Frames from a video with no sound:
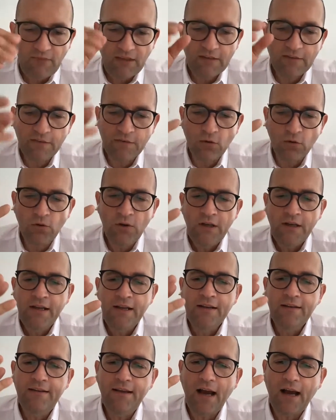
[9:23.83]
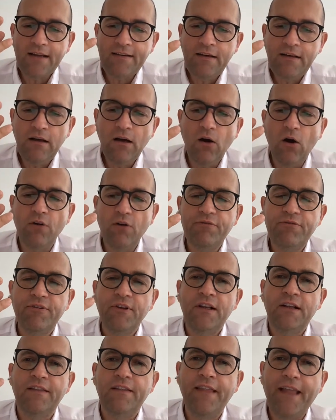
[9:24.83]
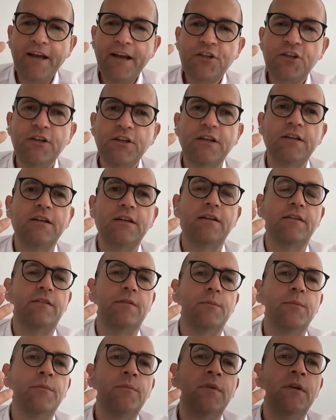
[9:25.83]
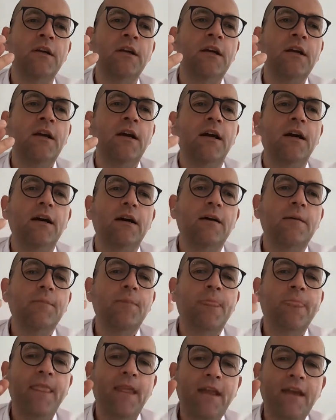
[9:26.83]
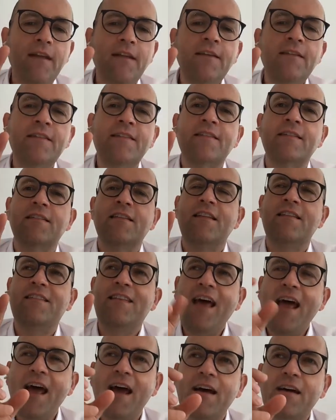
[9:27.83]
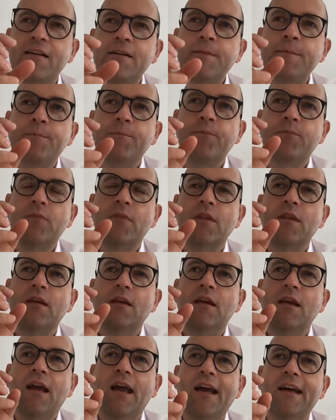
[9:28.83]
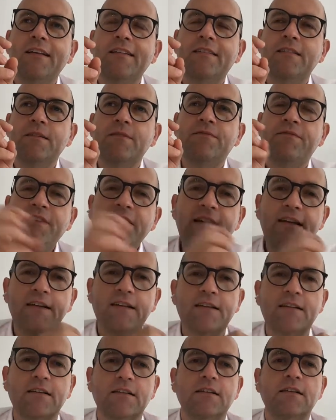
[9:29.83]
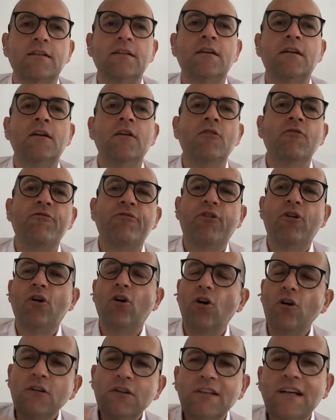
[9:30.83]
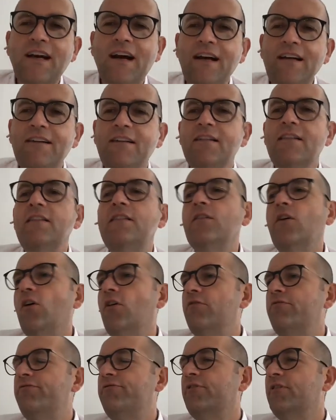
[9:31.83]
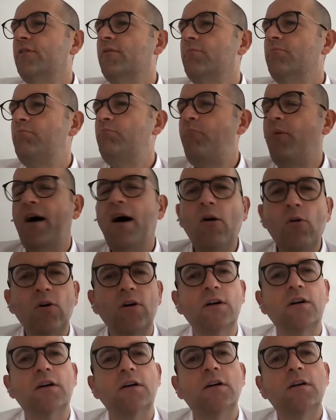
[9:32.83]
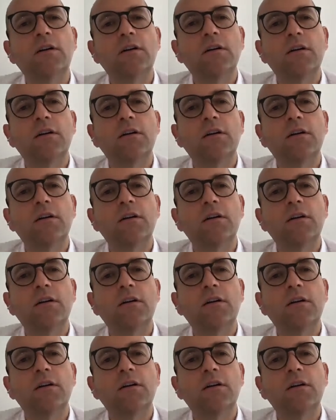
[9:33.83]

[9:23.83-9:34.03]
So the idea of nationalism um, is there as a vehicle for all kinds of power,